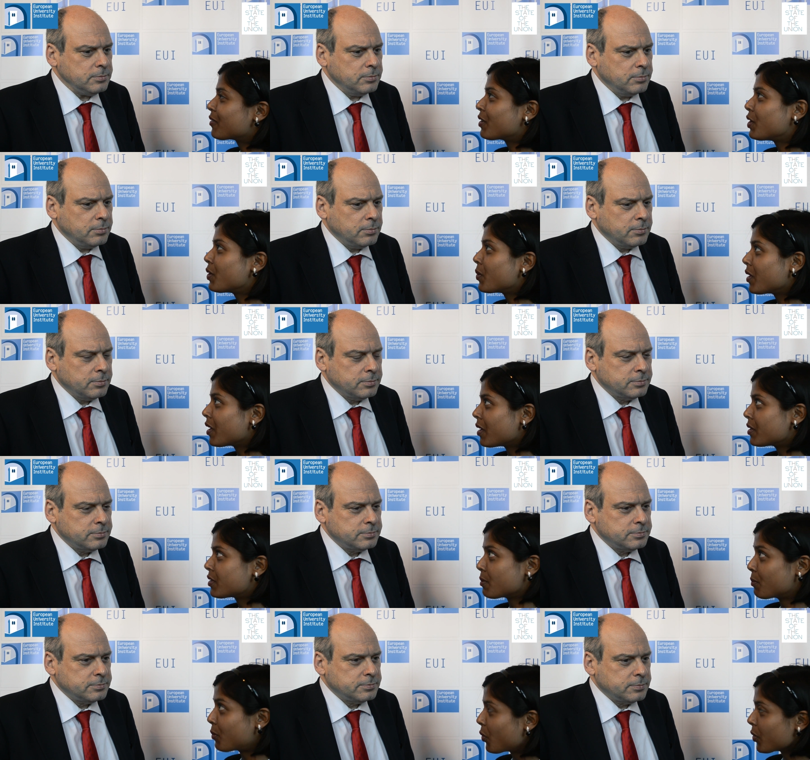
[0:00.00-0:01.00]
Speaker 1: of the Union is
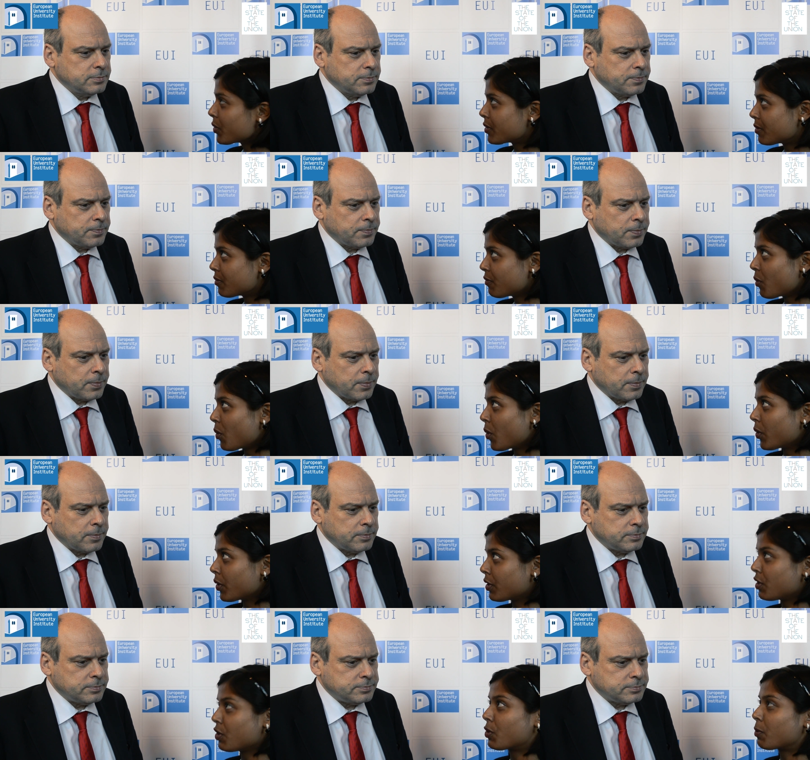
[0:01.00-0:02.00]
important for
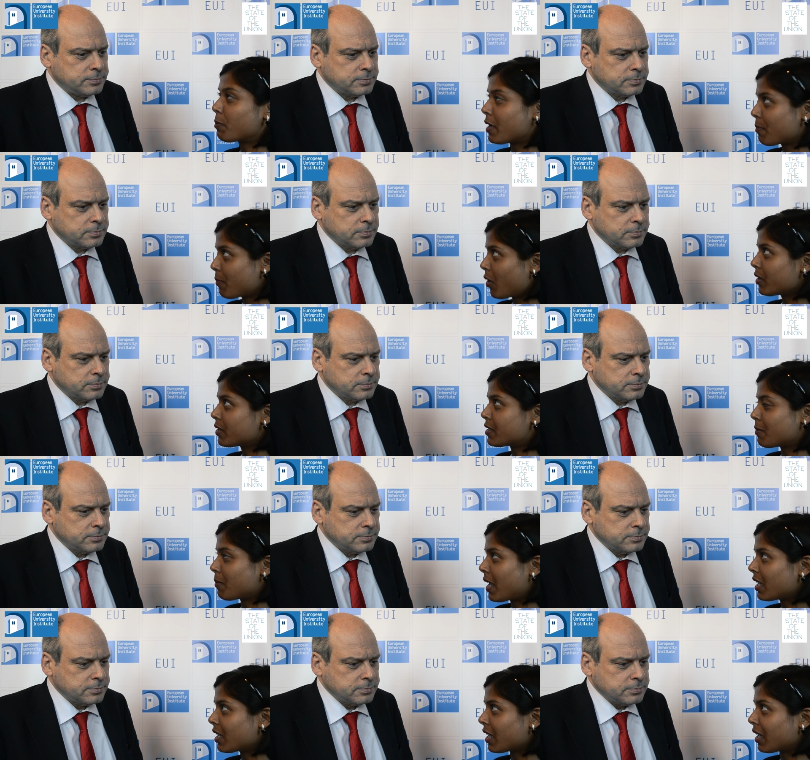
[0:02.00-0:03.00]
the European policy
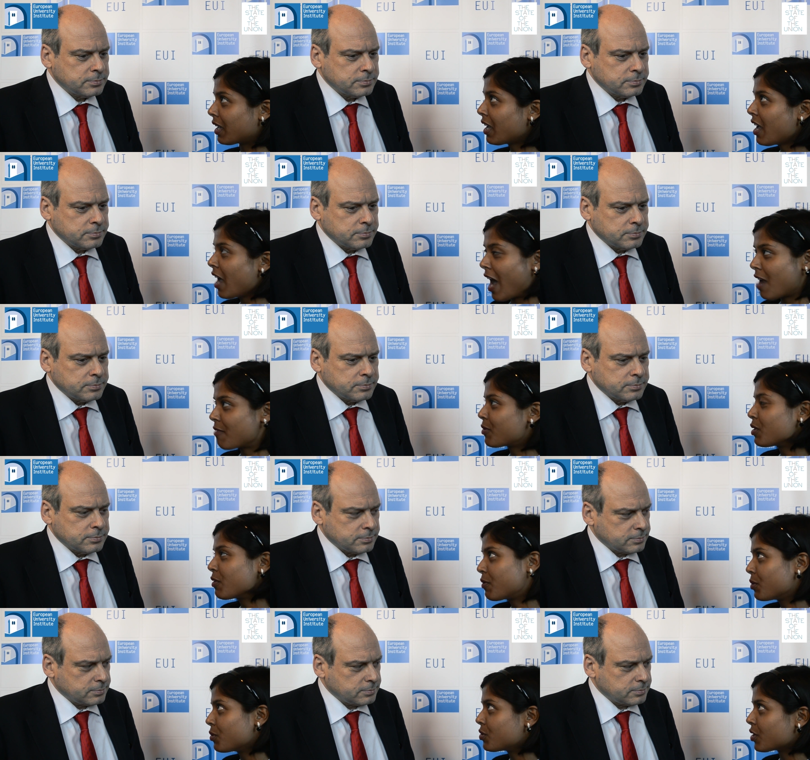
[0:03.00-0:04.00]
making and for the
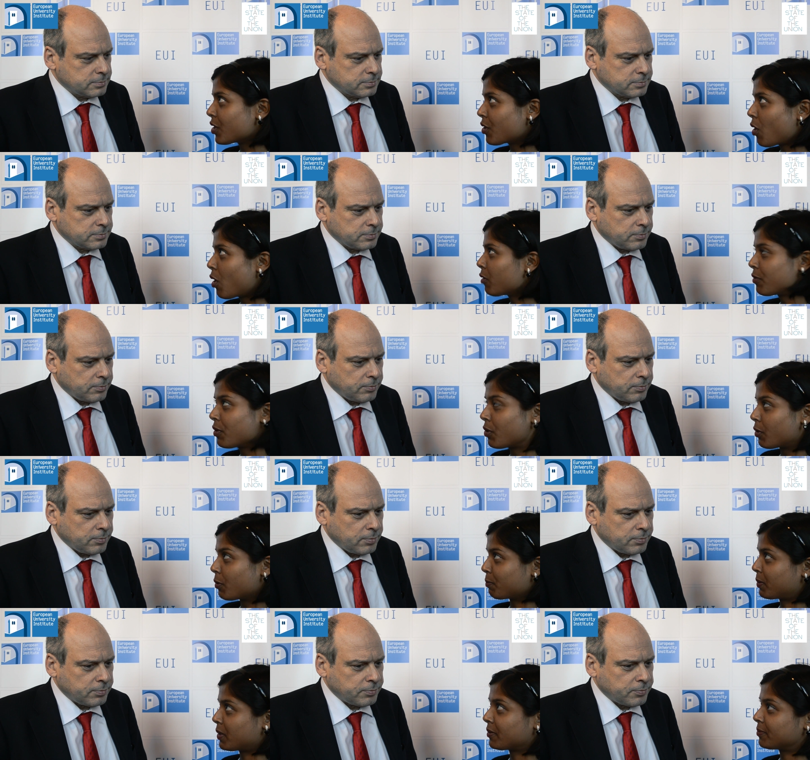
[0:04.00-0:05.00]
future of Europe?
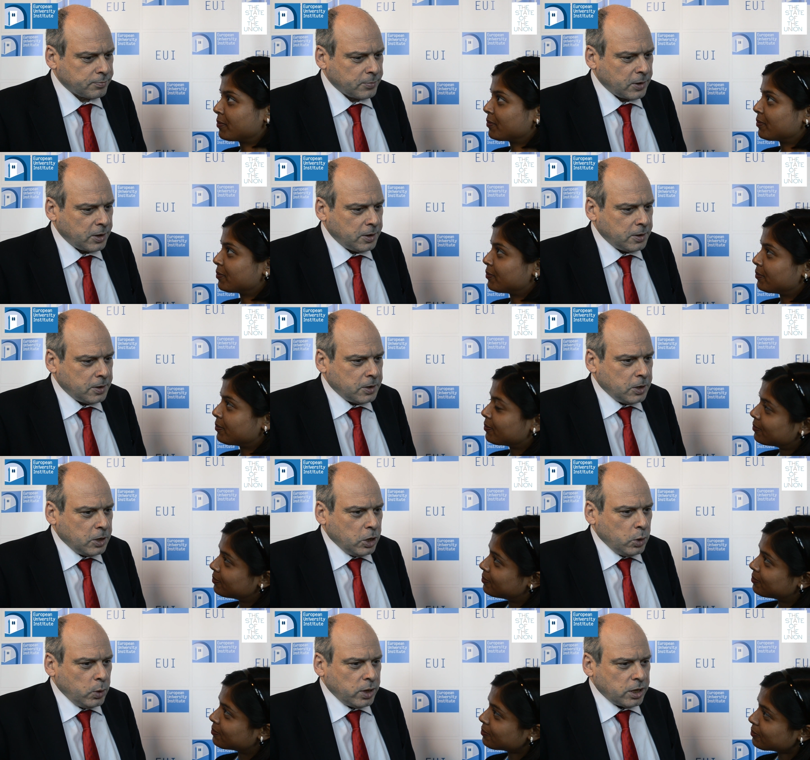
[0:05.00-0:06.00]

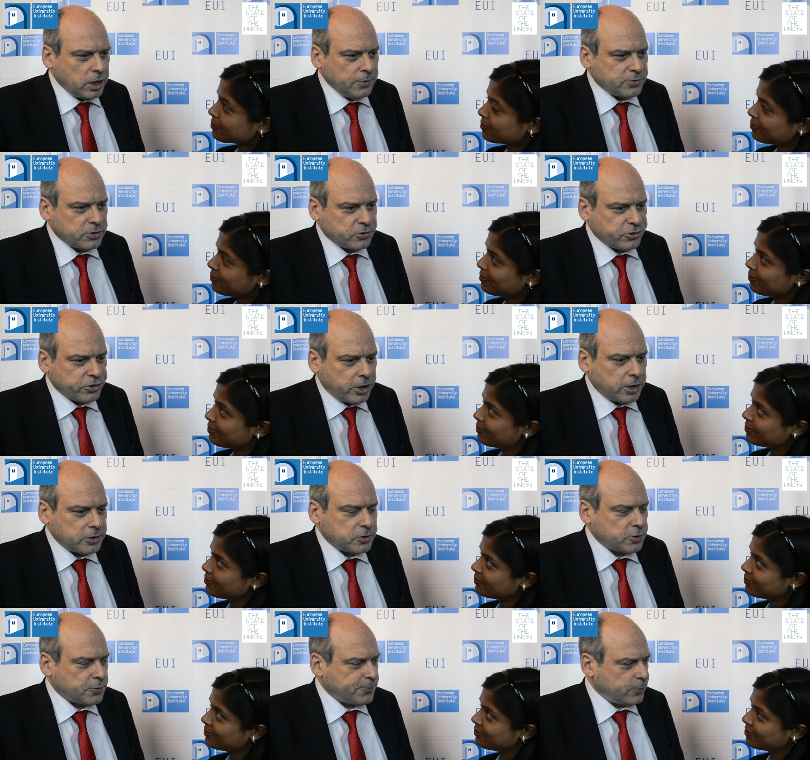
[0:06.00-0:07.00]
Speaker 2: It gives a
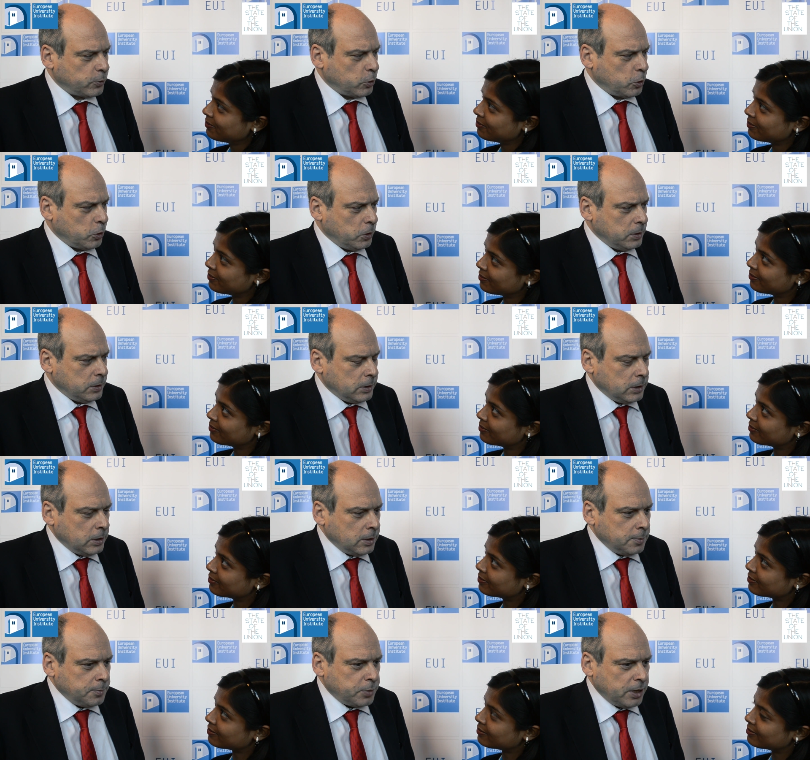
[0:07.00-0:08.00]
chance for
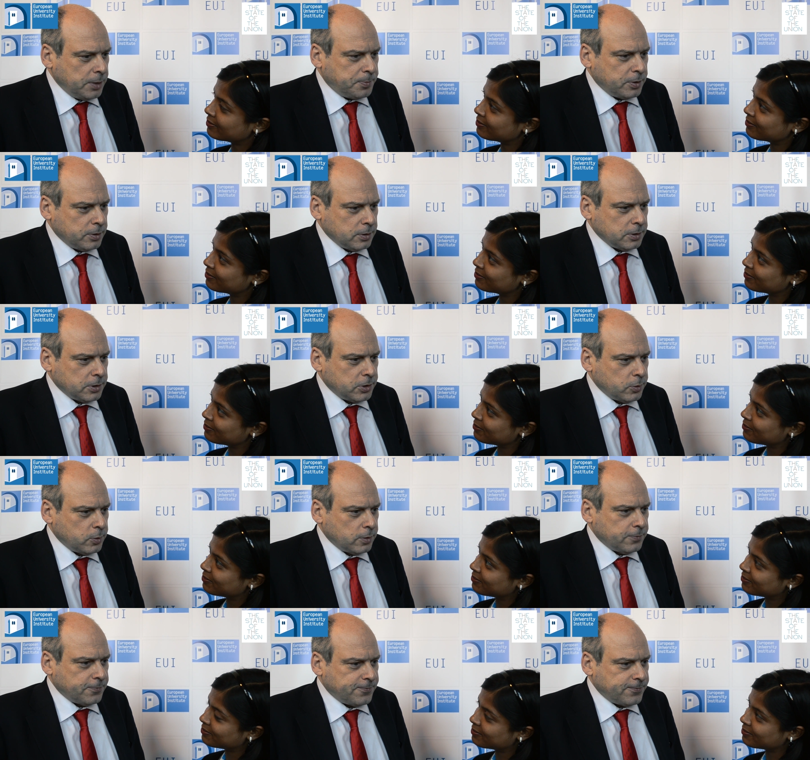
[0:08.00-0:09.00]
people
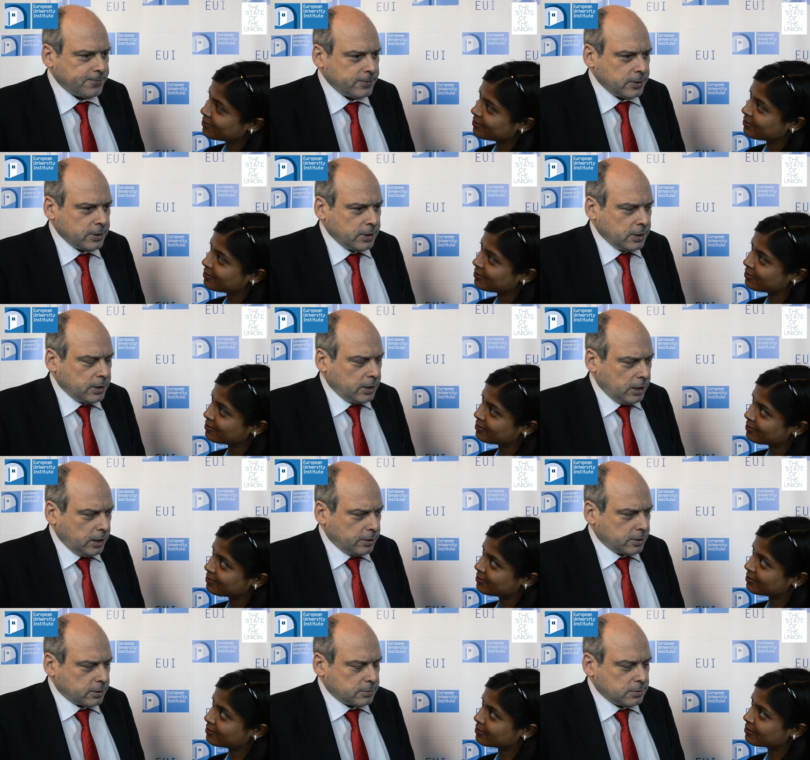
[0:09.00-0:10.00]
who have
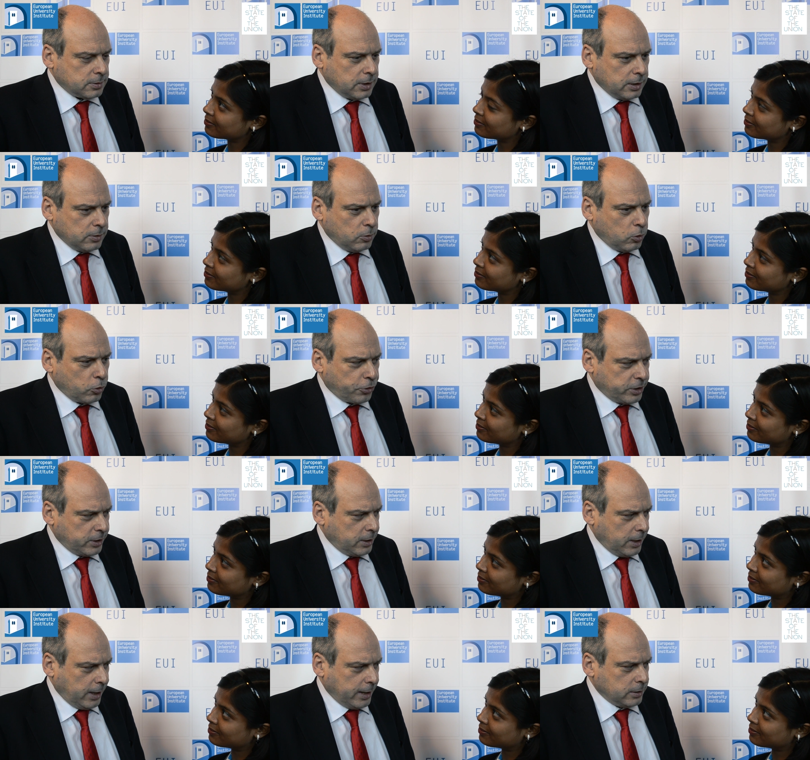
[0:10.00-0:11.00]
either
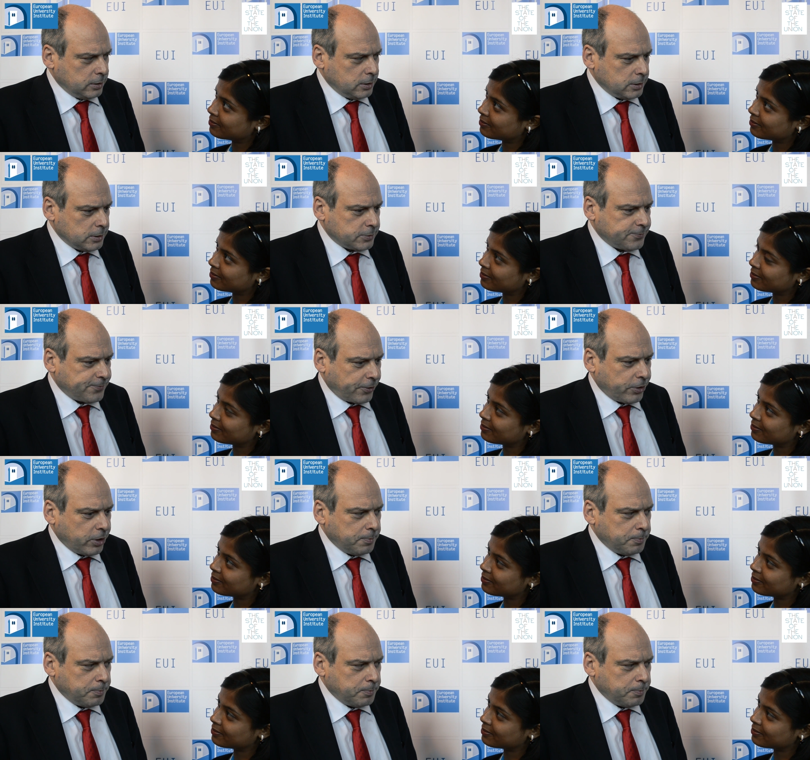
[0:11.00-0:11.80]
already held very